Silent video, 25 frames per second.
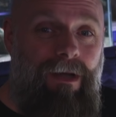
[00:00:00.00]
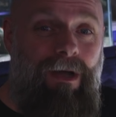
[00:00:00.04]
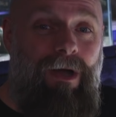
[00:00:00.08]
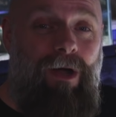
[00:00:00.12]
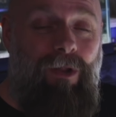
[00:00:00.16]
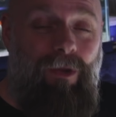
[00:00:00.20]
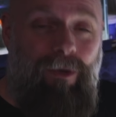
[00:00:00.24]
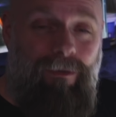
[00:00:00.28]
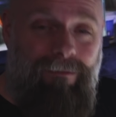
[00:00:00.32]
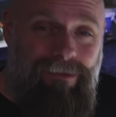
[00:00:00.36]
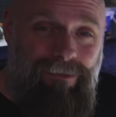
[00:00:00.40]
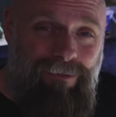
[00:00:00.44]

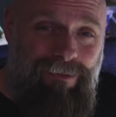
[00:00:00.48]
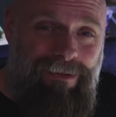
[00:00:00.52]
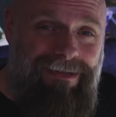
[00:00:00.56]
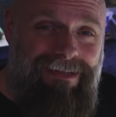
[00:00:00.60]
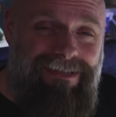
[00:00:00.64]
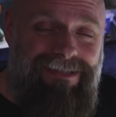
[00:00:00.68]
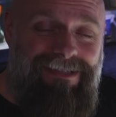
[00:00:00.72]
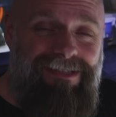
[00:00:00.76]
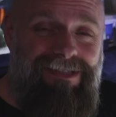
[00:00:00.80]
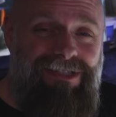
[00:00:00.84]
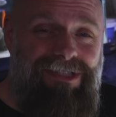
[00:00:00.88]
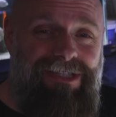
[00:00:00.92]
Hello everyone,
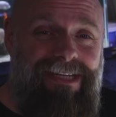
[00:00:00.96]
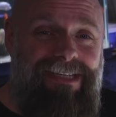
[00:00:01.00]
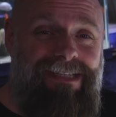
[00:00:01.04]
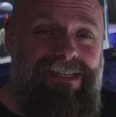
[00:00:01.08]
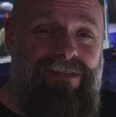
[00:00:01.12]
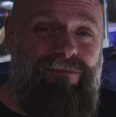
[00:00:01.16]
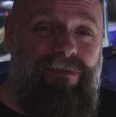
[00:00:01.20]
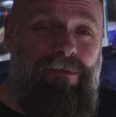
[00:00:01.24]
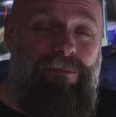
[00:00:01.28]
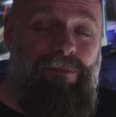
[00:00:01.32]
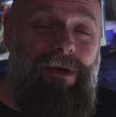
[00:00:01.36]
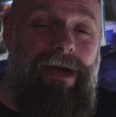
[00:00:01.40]
this is
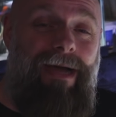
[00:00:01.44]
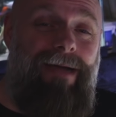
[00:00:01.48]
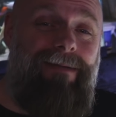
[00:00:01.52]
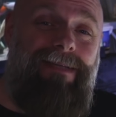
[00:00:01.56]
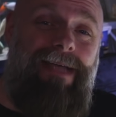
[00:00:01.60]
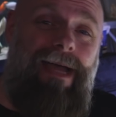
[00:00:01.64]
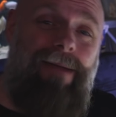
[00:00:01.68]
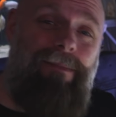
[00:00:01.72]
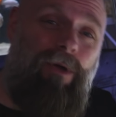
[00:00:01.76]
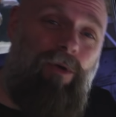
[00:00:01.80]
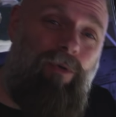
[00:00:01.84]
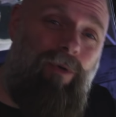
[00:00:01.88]
Jason for
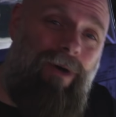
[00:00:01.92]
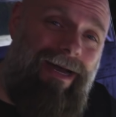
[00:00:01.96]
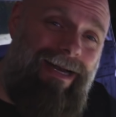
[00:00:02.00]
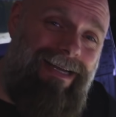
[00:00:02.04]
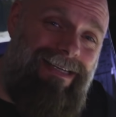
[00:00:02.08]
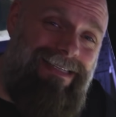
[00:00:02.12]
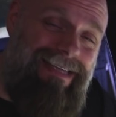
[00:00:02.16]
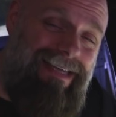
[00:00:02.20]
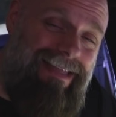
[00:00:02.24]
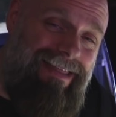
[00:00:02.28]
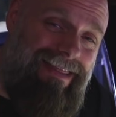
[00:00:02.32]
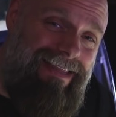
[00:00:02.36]
Primetime
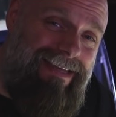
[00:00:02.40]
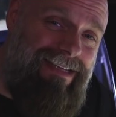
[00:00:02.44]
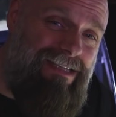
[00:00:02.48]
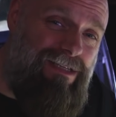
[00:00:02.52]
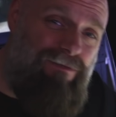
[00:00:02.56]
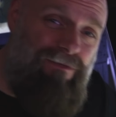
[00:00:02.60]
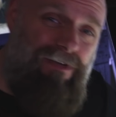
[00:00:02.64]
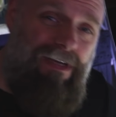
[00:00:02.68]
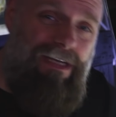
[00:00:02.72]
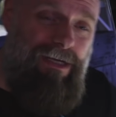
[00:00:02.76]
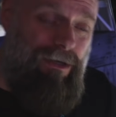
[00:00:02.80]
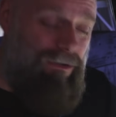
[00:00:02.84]
Aquatics. In this
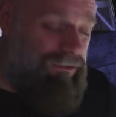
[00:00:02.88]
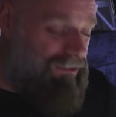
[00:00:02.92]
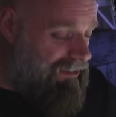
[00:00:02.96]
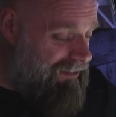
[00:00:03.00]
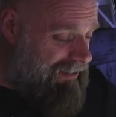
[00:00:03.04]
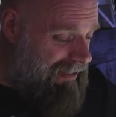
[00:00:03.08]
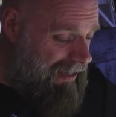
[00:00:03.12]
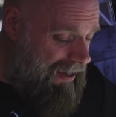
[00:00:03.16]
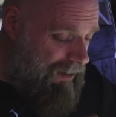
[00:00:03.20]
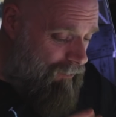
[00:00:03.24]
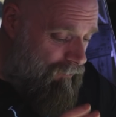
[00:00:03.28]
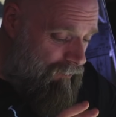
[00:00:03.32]
video
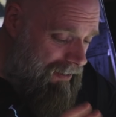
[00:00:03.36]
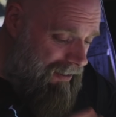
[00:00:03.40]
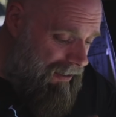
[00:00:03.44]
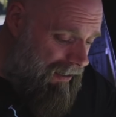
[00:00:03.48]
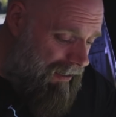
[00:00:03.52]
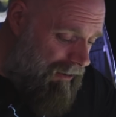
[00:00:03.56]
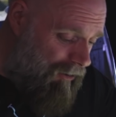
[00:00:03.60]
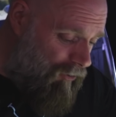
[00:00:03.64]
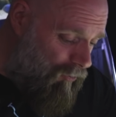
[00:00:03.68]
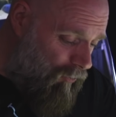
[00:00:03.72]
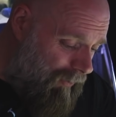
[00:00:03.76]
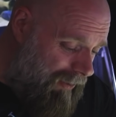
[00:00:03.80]
today, we
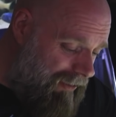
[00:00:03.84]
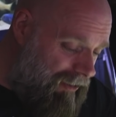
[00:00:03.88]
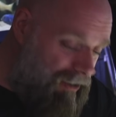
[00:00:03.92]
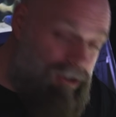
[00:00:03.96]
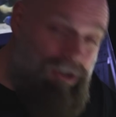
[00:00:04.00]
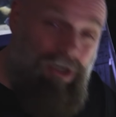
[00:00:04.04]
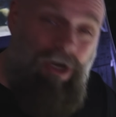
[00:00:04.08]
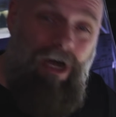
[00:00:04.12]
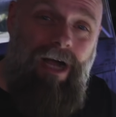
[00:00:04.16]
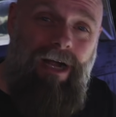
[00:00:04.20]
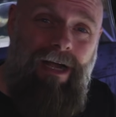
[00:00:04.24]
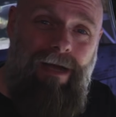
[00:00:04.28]
are going to
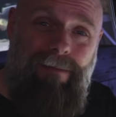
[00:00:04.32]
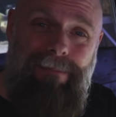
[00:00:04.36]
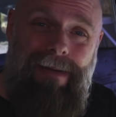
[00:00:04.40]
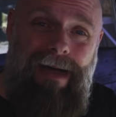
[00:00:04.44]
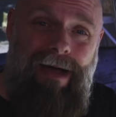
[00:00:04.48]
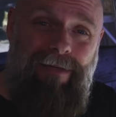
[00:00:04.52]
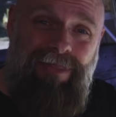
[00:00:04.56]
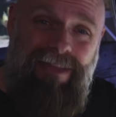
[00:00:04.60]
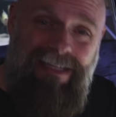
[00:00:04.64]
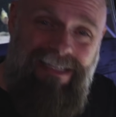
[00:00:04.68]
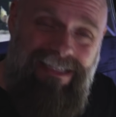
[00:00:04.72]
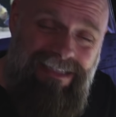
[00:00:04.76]
talk
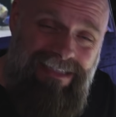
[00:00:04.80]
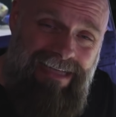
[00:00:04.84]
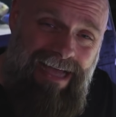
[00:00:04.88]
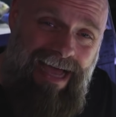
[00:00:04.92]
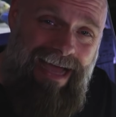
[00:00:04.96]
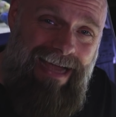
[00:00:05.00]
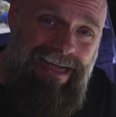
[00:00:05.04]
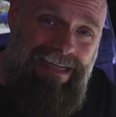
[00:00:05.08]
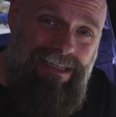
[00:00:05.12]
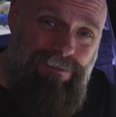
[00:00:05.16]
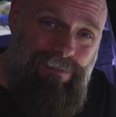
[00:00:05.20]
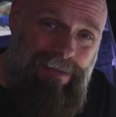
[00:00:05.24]
about the
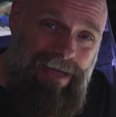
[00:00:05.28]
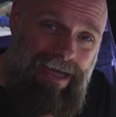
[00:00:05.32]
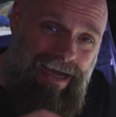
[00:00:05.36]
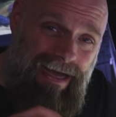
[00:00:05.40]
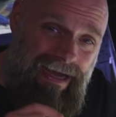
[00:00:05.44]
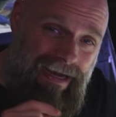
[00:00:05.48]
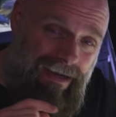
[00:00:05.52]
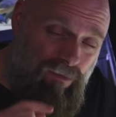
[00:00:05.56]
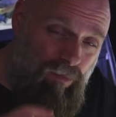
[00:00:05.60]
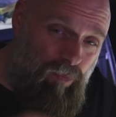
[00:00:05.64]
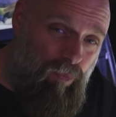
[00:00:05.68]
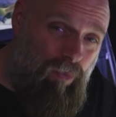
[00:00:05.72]
science
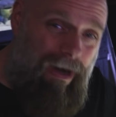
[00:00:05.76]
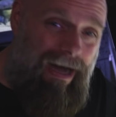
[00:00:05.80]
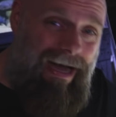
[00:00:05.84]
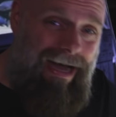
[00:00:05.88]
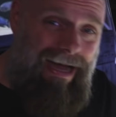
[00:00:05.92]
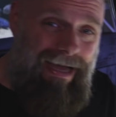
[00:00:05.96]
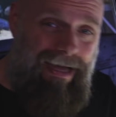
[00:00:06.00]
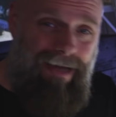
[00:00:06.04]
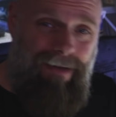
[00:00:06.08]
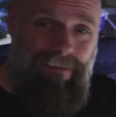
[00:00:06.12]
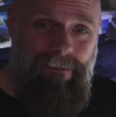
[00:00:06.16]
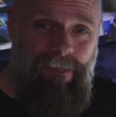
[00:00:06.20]
behind
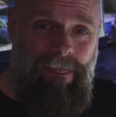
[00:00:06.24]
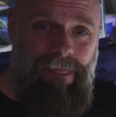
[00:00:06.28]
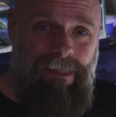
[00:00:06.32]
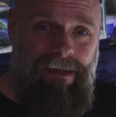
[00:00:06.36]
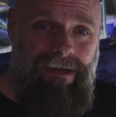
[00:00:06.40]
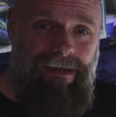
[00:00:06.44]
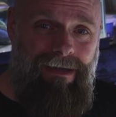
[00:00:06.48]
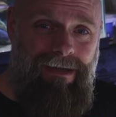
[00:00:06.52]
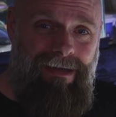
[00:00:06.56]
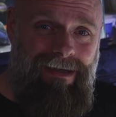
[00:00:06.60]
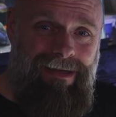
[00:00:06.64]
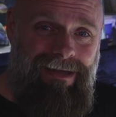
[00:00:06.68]
why
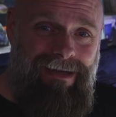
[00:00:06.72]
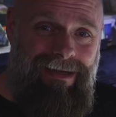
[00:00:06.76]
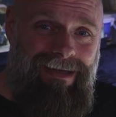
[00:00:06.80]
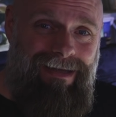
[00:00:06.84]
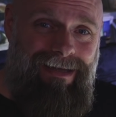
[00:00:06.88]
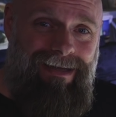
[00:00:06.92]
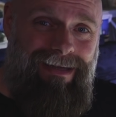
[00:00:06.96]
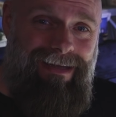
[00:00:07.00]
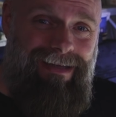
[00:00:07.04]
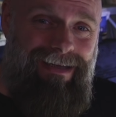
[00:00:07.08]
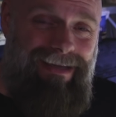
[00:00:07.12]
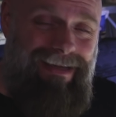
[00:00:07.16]

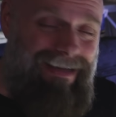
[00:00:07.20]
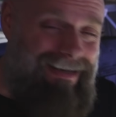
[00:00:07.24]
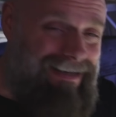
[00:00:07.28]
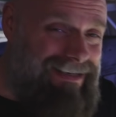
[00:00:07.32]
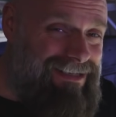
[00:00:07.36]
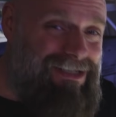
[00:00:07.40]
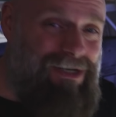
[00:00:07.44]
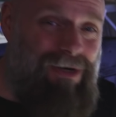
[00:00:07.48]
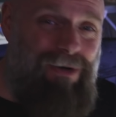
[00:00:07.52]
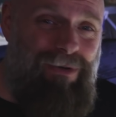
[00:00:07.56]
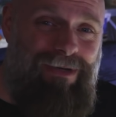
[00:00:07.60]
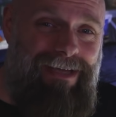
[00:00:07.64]
it
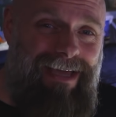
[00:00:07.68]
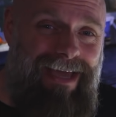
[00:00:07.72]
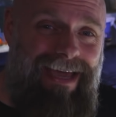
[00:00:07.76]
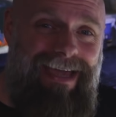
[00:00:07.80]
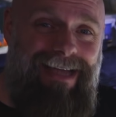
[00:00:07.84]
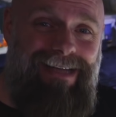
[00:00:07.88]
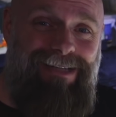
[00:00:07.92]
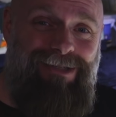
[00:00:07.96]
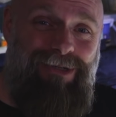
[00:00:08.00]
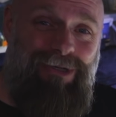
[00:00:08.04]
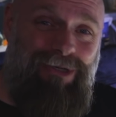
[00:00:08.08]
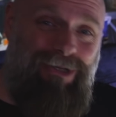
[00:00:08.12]
is
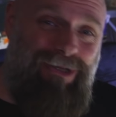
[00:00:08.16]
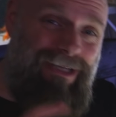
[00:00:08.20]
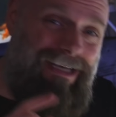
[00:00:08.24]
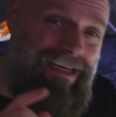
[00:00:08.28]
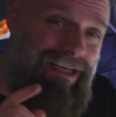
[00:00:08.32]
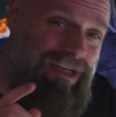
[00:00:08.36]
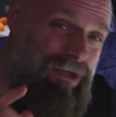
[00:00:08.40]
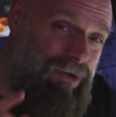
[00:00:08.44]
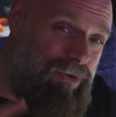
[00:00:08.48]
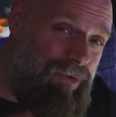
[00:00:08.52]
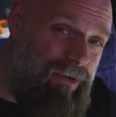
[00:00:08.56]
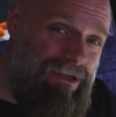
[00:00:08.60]
okay to
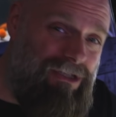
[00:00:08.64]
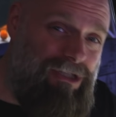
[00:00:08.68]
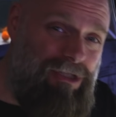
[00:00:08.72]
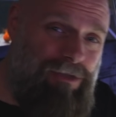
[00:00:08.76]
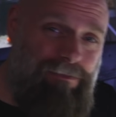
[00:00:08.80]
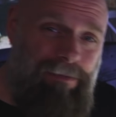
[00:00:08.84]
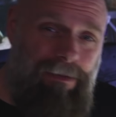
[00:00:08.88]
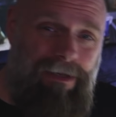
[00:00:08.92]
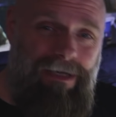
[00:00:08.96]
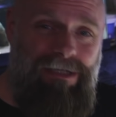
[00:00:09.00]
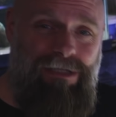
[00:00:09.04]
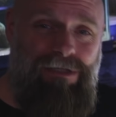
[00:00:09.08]
clean your
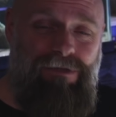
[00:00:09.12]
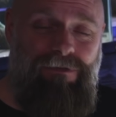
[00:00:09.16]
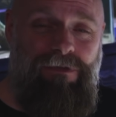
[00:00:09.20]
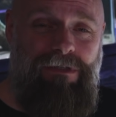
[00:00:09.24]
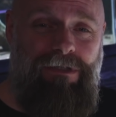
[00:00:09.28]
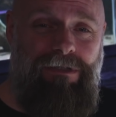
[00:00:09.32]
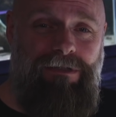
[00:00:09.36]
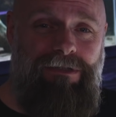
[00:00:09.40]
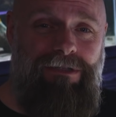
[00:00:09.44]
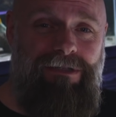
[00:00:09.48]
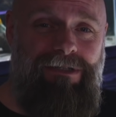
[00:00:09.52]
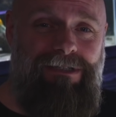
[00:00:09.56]
sponge
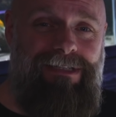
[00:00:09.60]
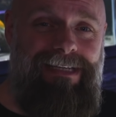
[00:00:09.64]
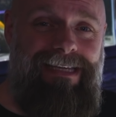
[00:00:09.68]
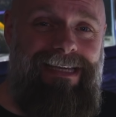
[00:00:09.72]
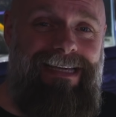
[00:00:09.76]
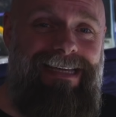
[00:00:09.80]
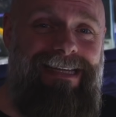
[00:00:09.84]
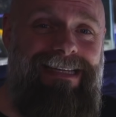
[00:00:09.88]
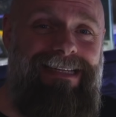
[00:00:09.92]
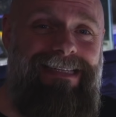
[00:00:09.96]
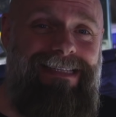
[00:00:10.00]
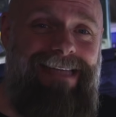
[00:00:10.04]
filters
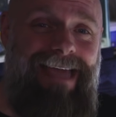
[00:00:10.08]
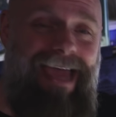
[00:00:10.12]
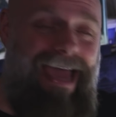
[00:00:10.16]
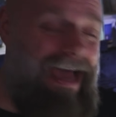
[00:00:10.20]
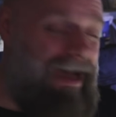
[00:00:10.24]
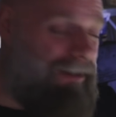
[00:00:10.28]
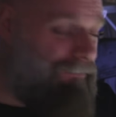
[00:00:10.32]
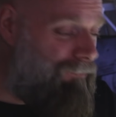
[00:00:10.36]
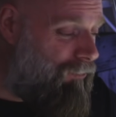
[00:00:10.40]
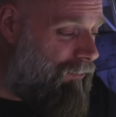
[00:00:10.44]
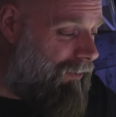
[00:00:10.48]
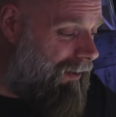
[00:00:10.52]
in
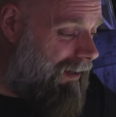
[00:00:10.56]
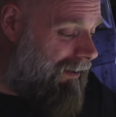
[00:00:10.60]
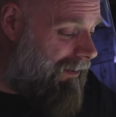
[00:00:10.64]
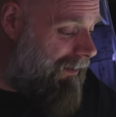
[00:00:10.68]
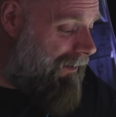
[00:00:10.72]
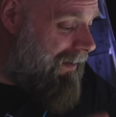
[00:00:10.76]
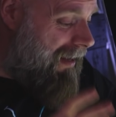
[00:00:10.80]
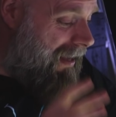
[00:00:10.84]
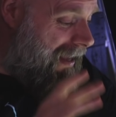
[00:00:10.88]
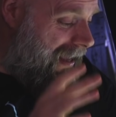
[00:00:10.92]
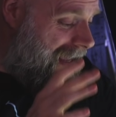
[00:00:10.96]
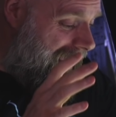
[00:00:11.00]
tap
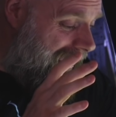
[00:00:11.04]
water.